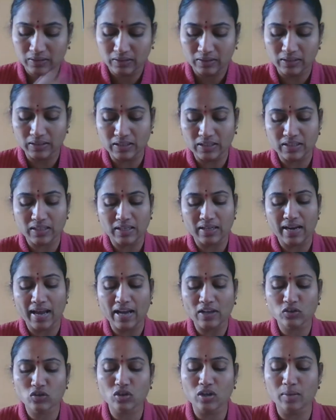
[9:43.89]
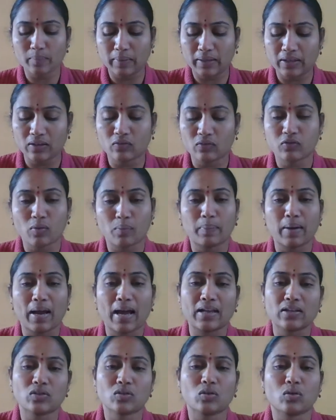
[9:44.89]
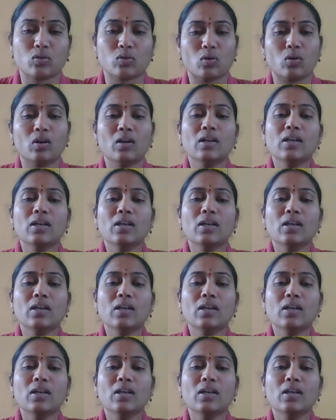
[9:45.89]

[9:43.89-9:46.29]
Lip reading: It is a natural medium for plants to grow.